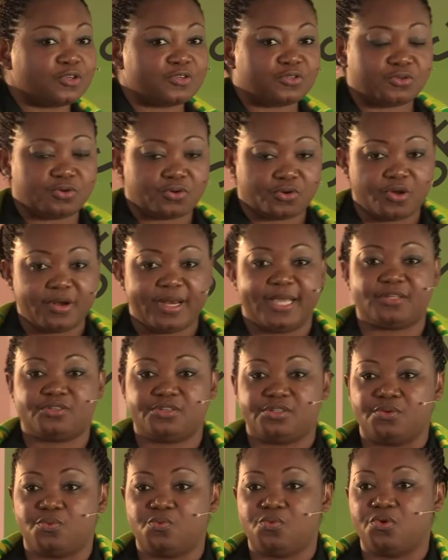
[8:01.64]
us to connect
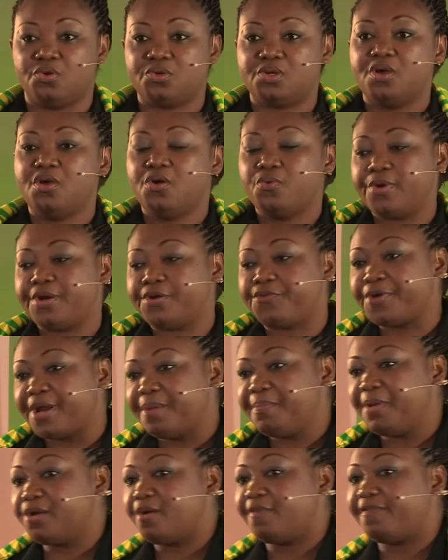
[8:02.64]
to the world. We're
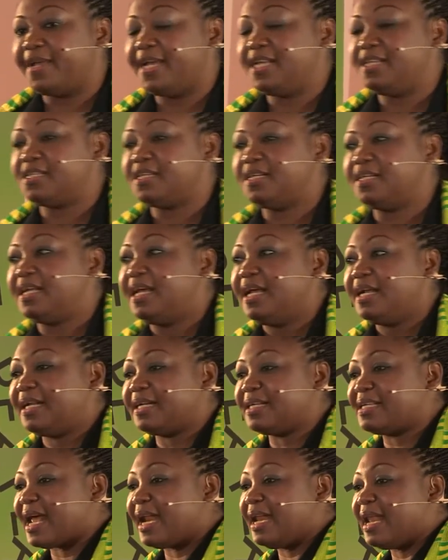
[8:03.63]
dreaming of internet
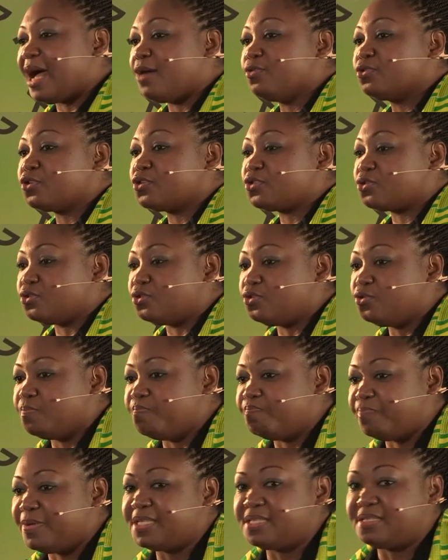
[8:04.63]
that allows us to do
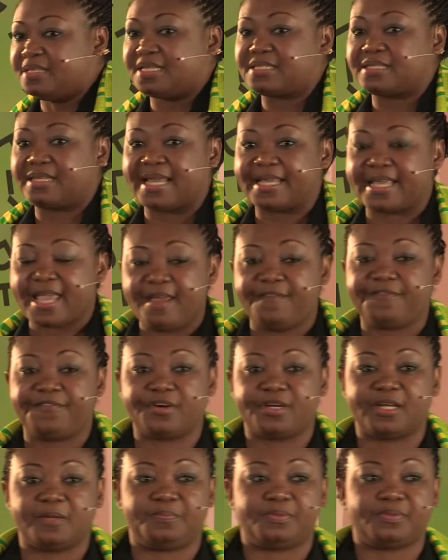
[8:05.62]
business like
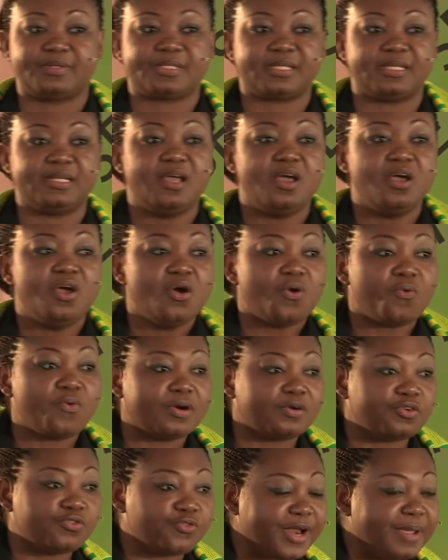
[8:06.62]
every other person. We're
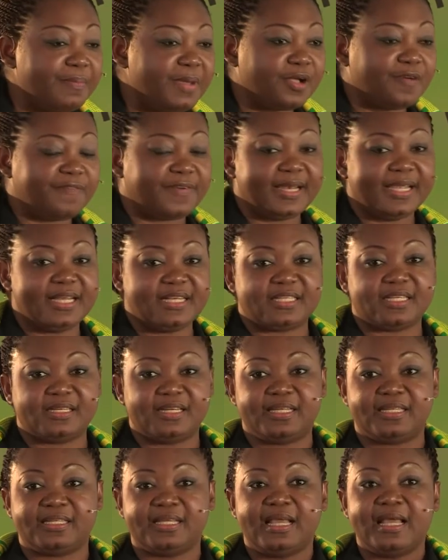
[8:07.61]
dreaming of an
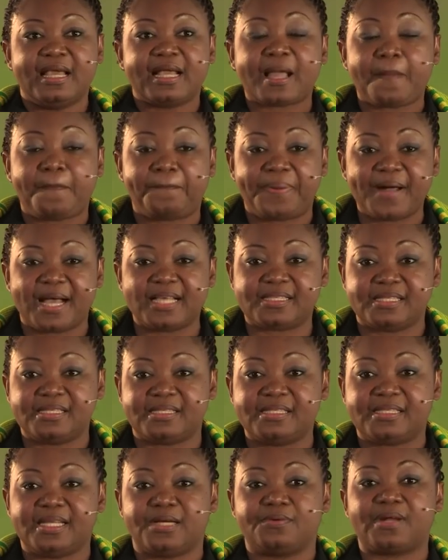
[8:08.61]
internet
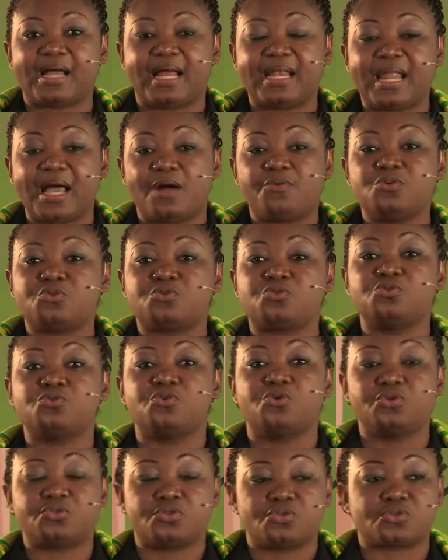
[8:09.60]
capacity that would allow us to
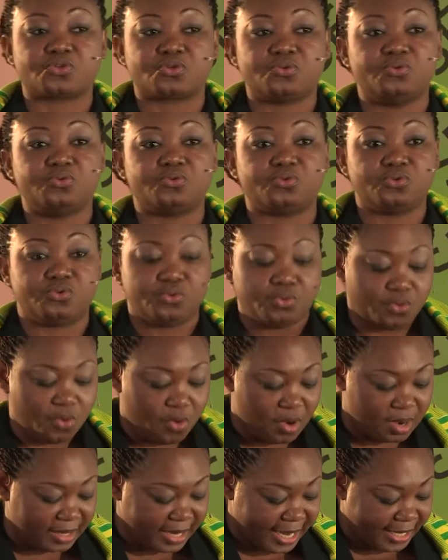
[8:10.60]
go to school to do
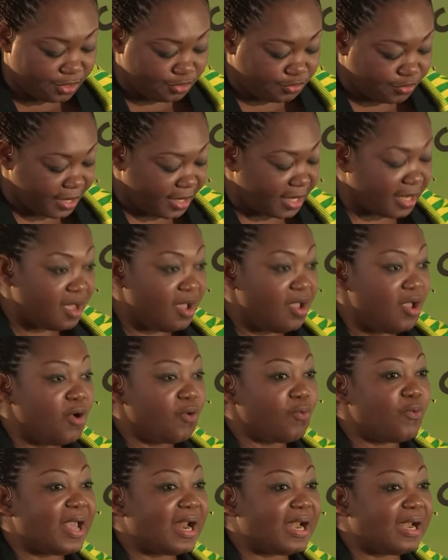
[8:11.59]
online training.
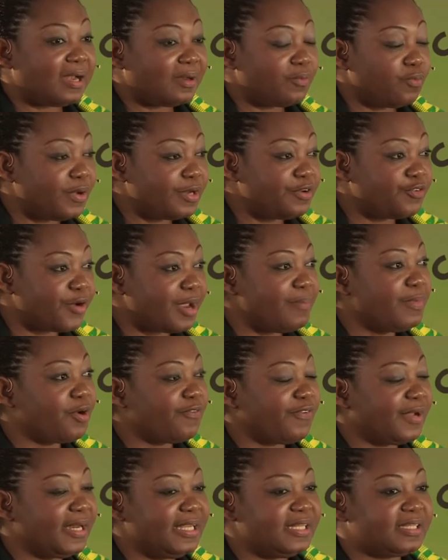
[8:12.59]
We're dreaming
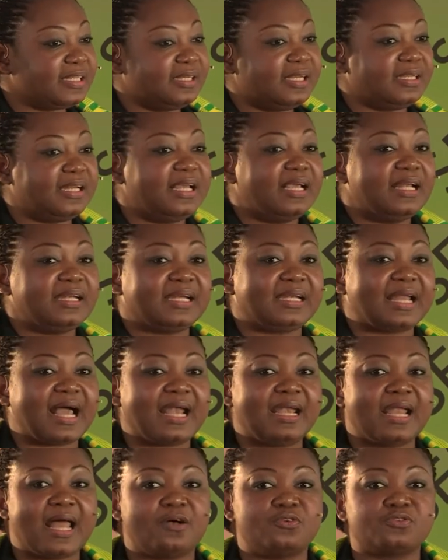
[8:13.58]
of an internet that
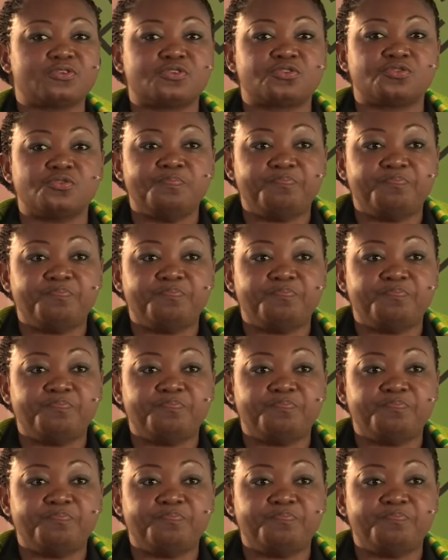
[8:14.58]
allows us to